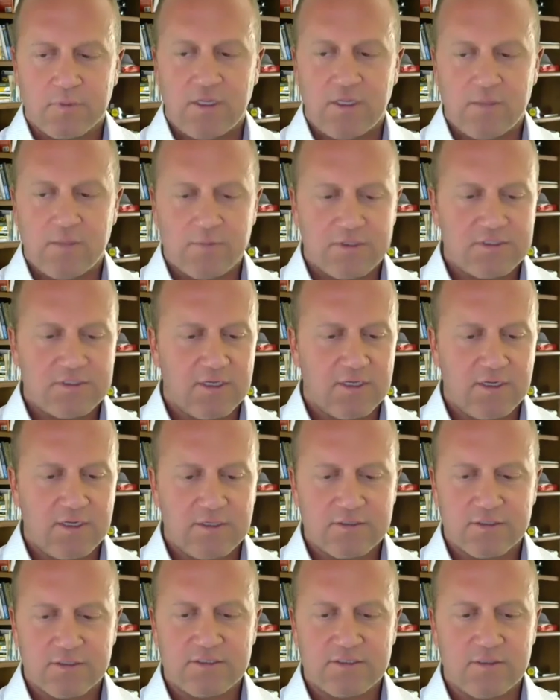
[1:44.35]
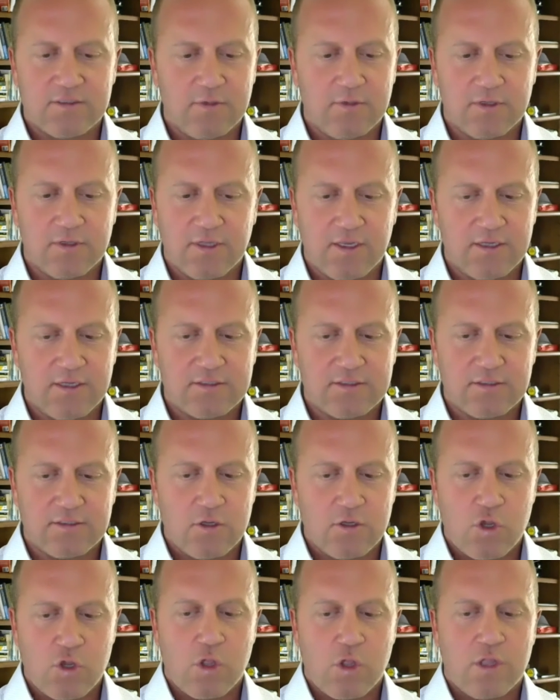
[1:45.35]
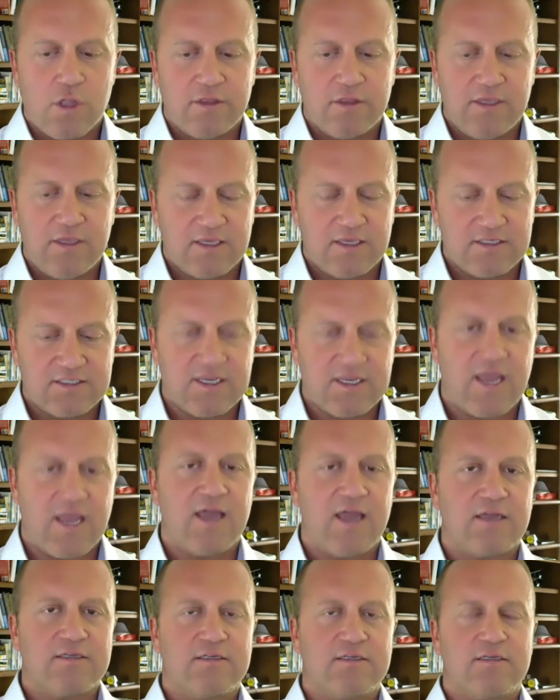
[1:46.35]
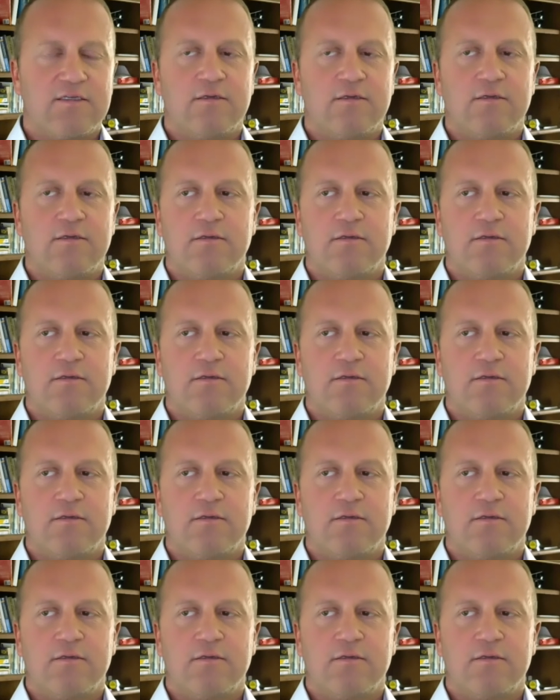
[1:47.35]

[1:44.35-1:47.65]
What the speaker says: imitate or simulate the exact